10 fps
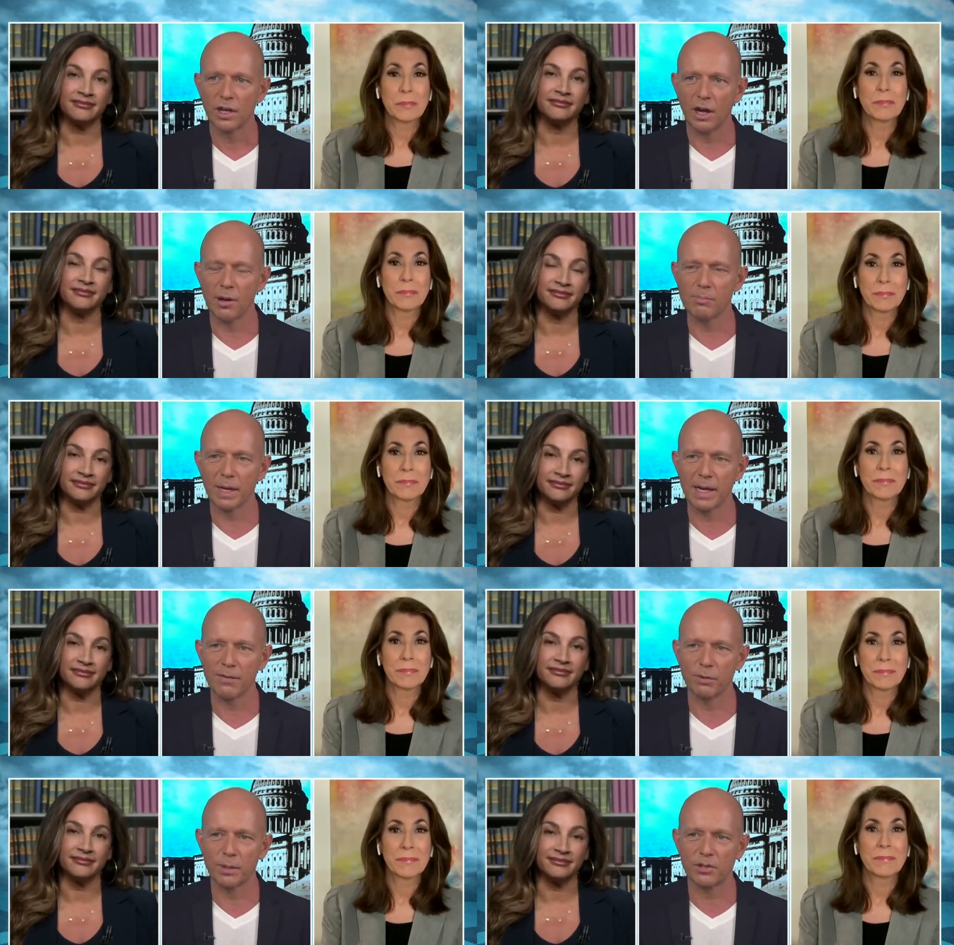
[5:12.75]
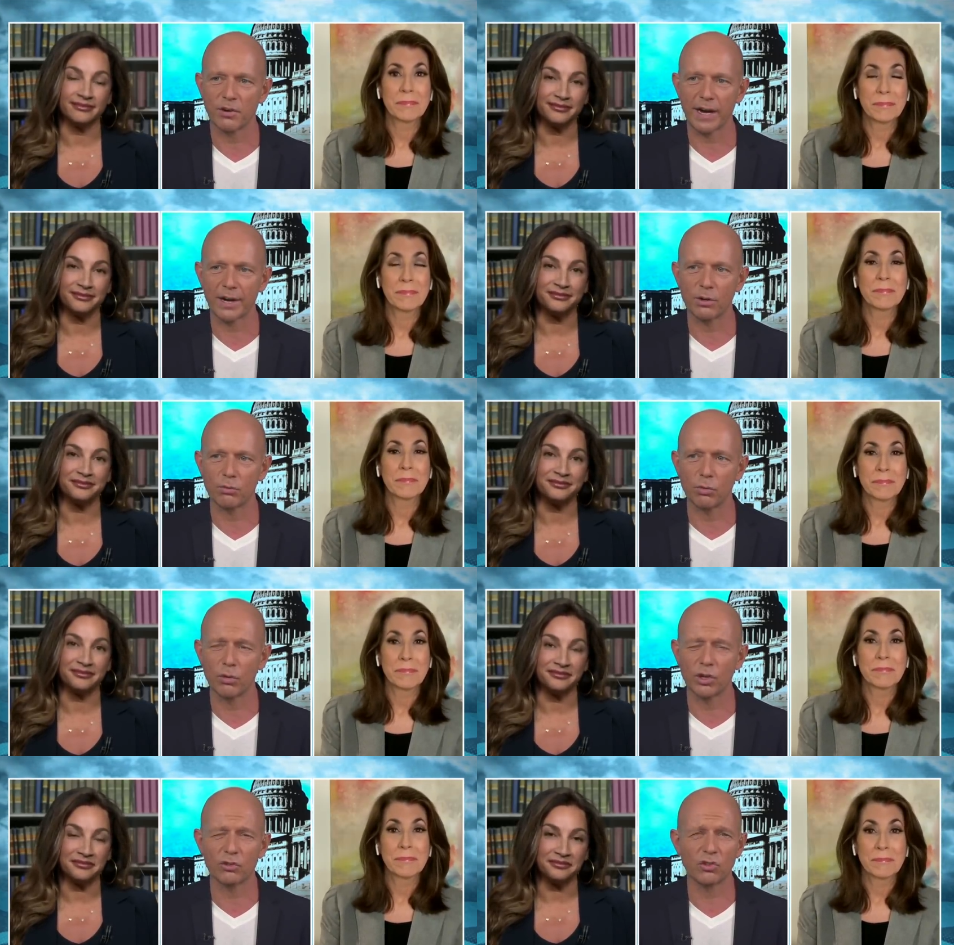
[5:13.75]
Speaker 1: unbelievably tyrannical
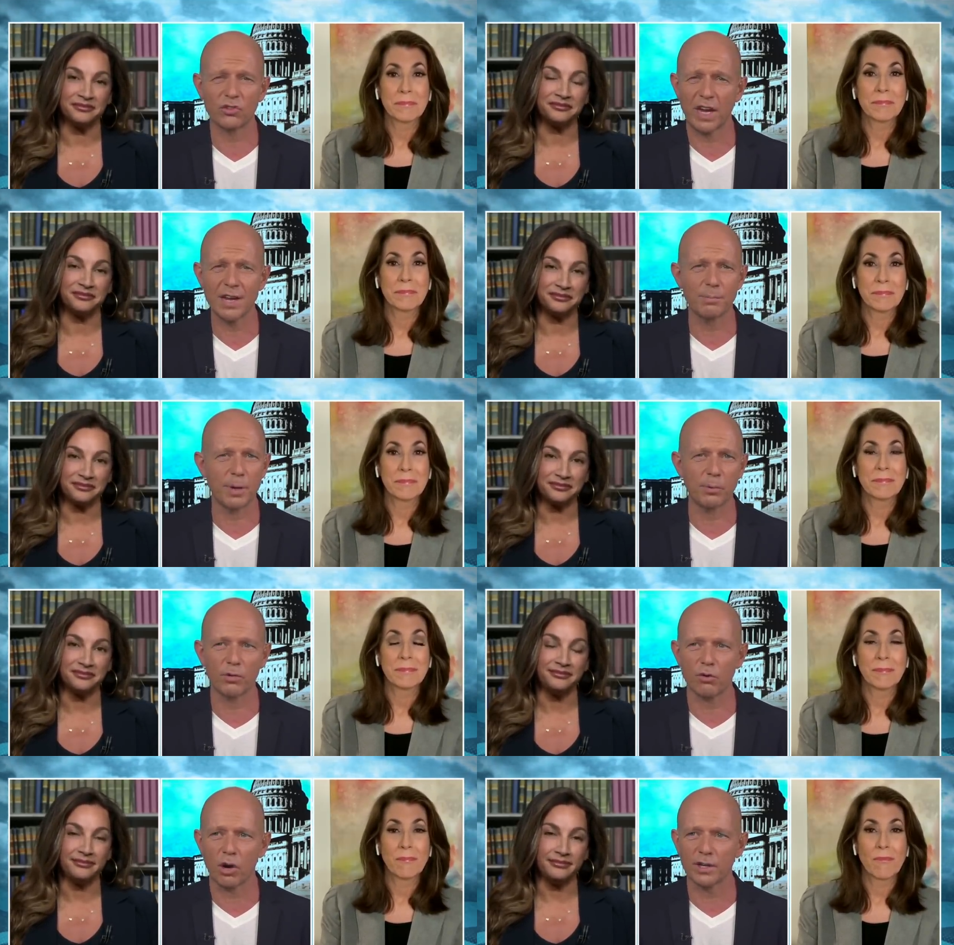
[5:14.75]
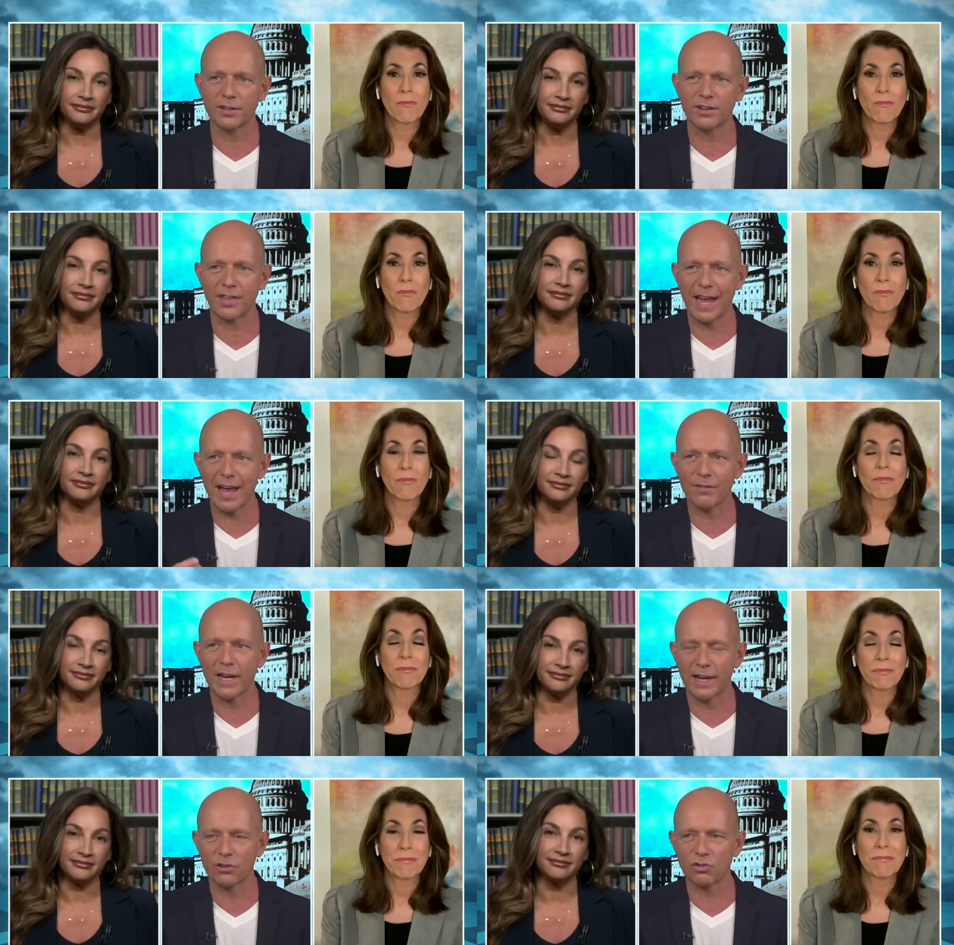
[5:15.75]
rule that has just taken people for granted because they
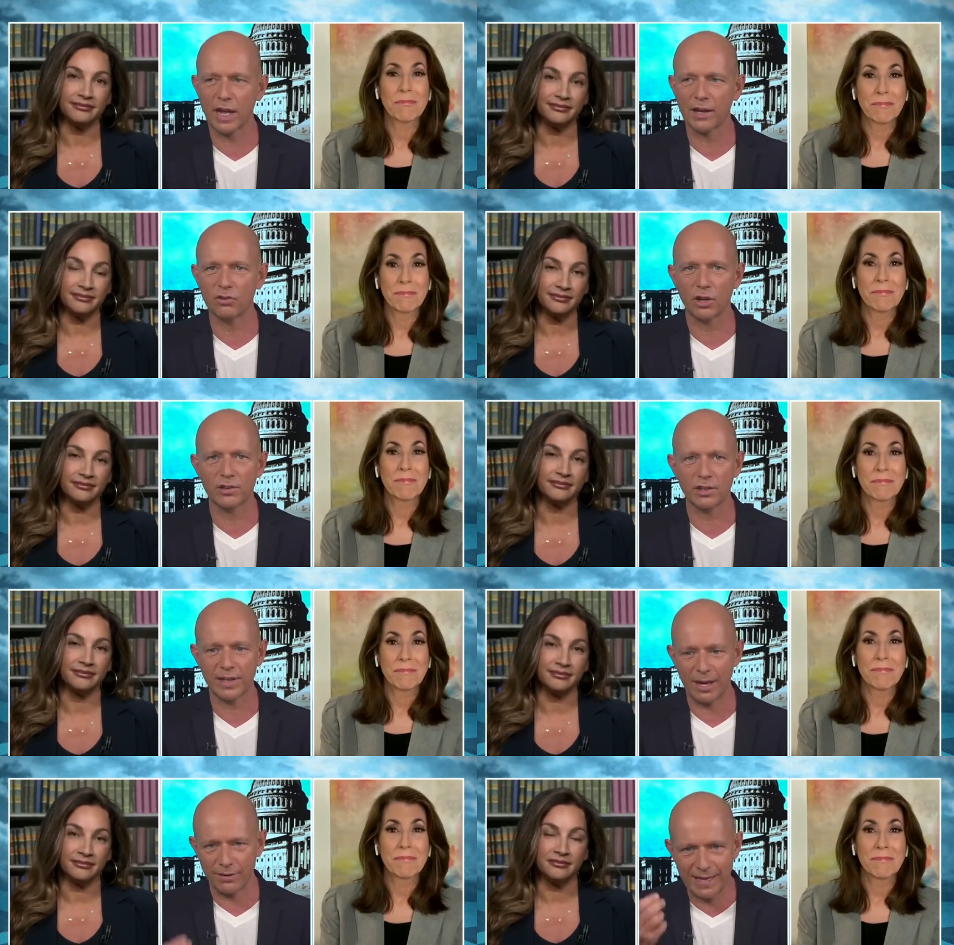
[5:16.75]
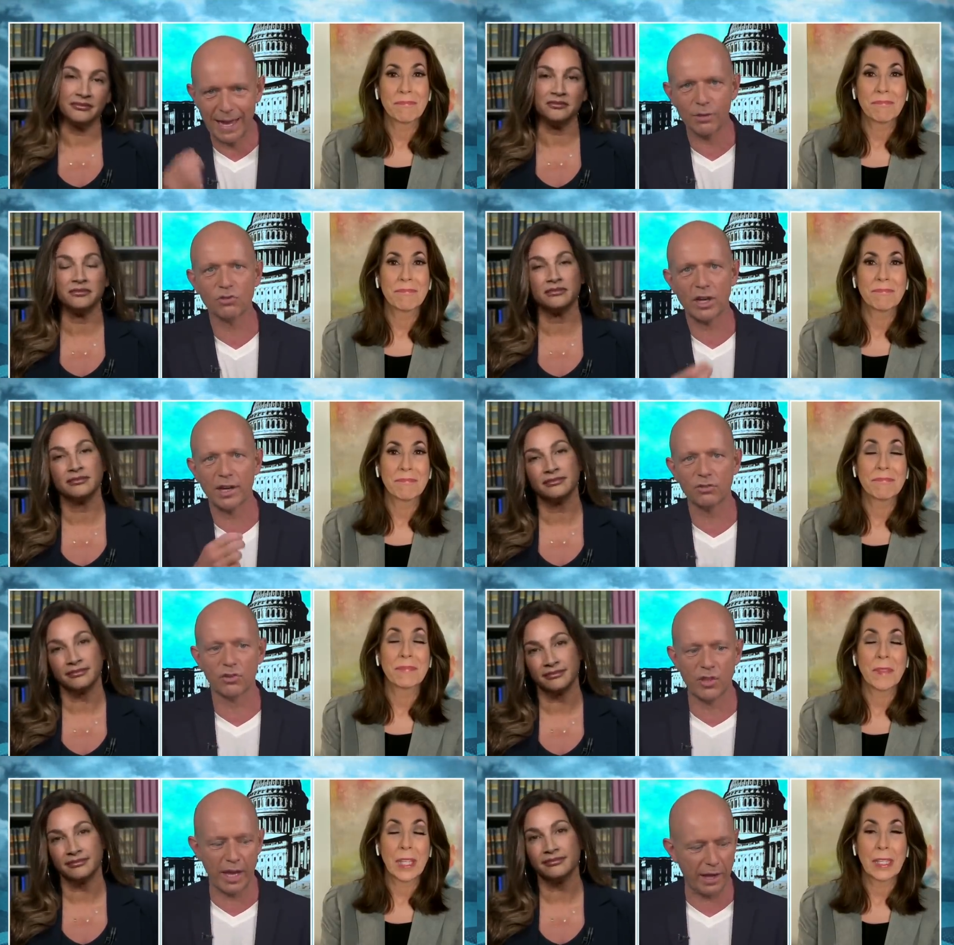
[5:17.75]
haven't had a challenge until now. Now the
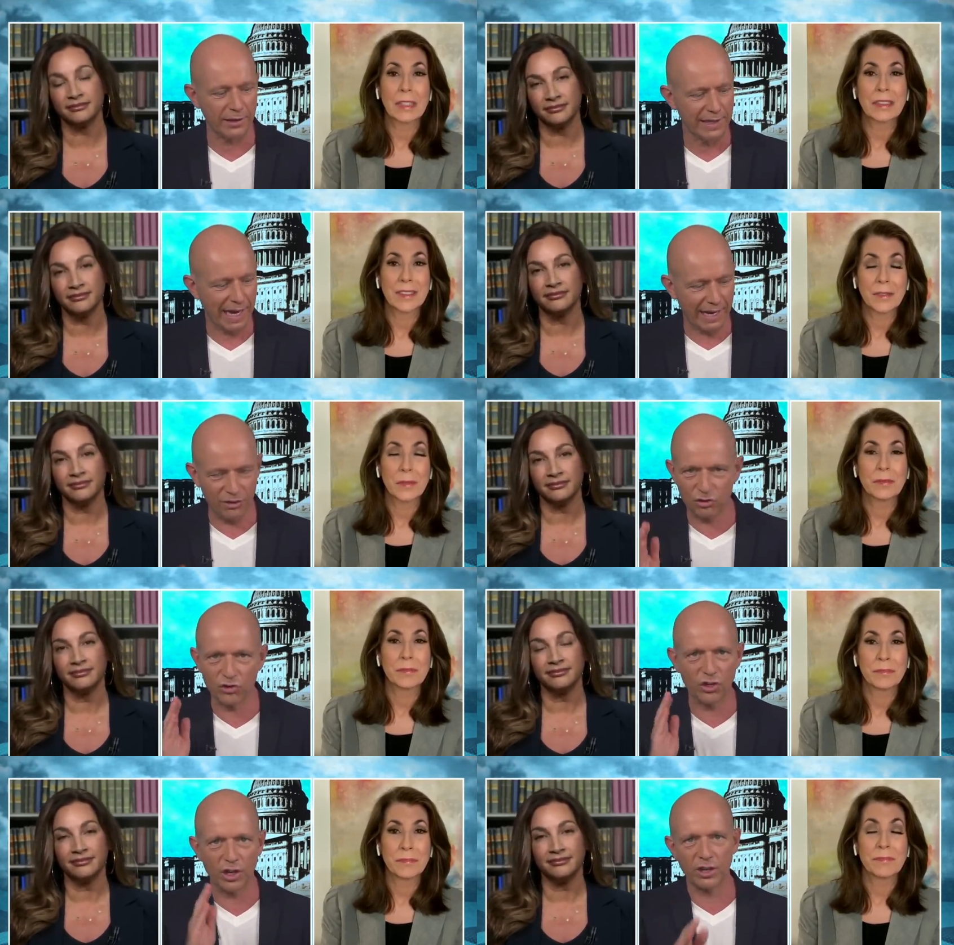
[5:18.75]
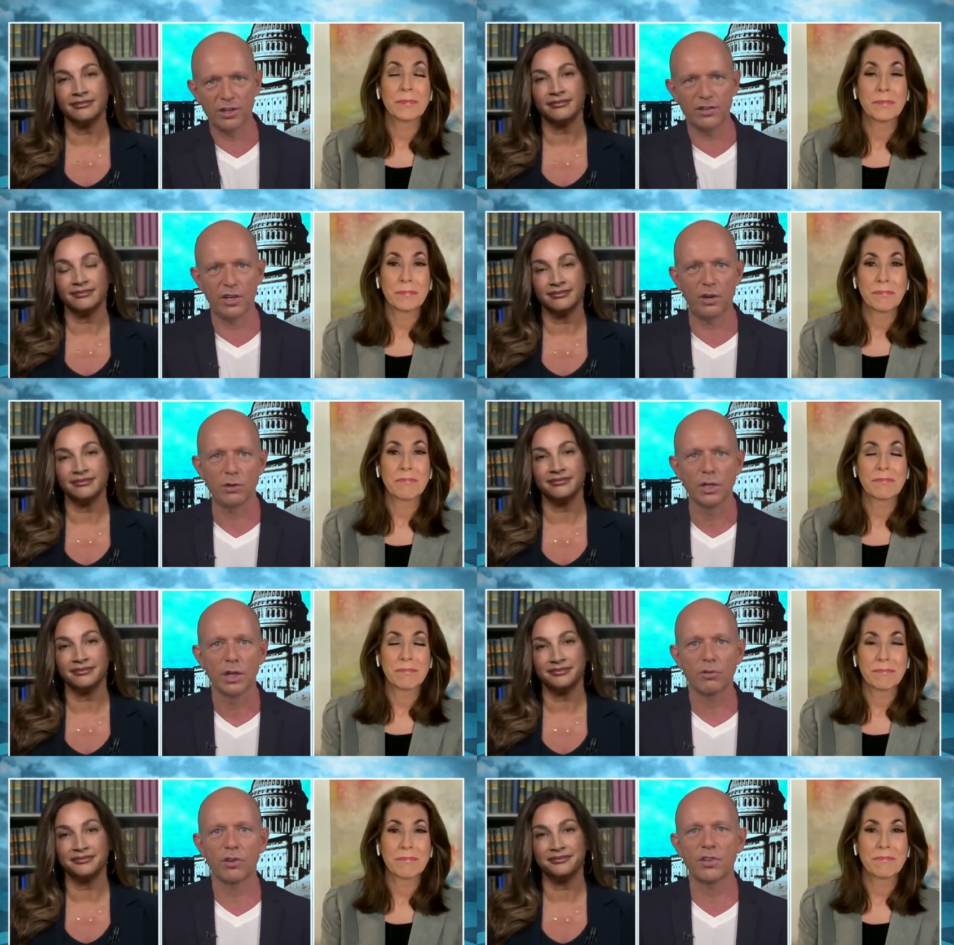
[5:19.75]
challenge is there, and it's just going to continue.
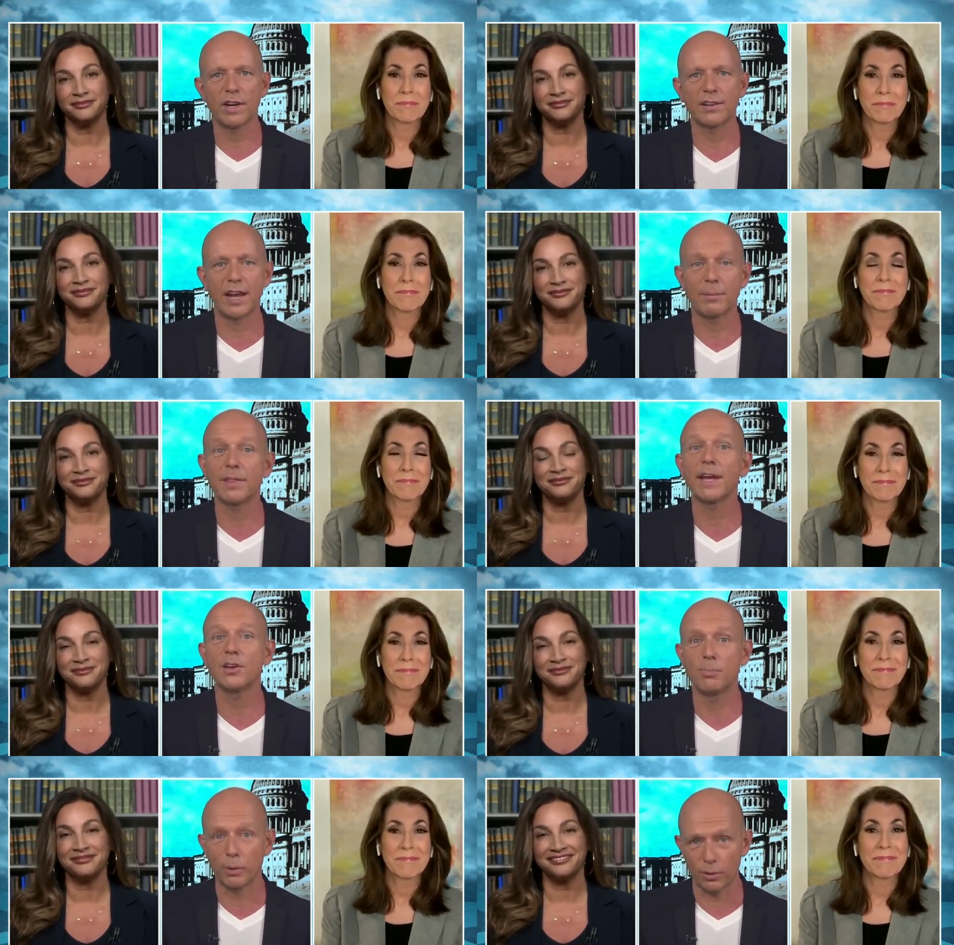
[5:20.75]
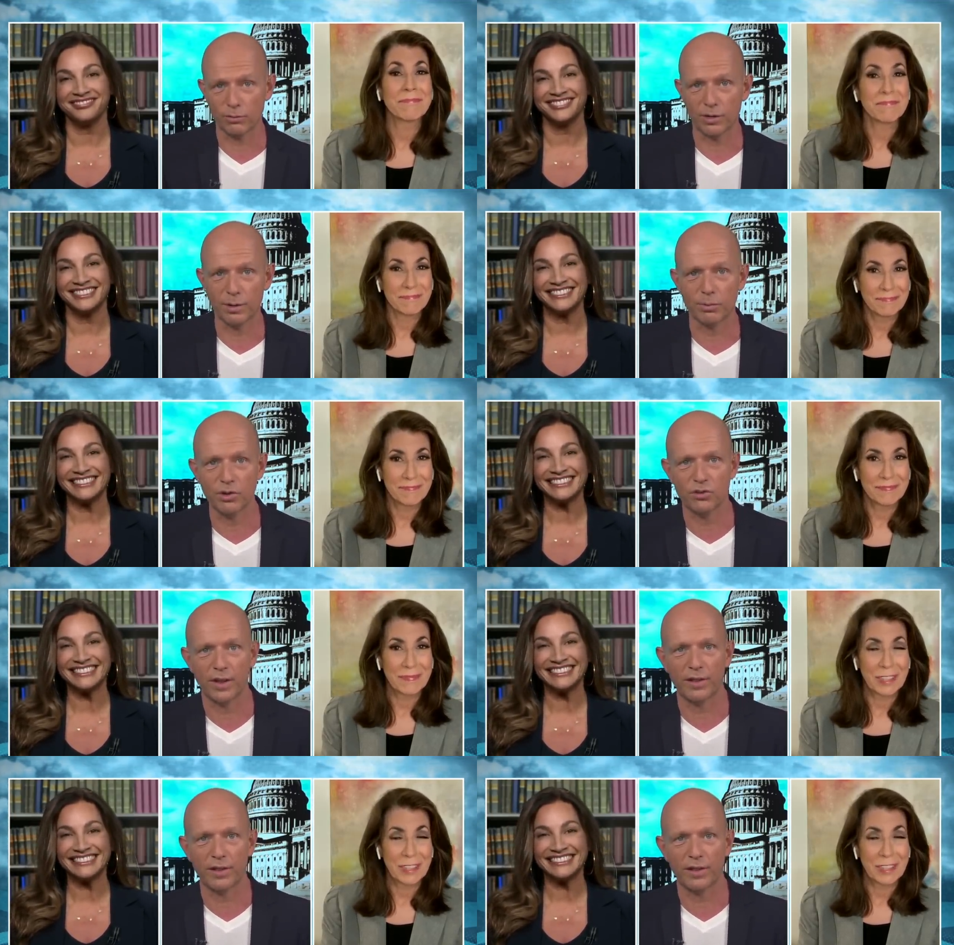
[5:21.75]
Kristen and Tammy, thank you both. Really appreciate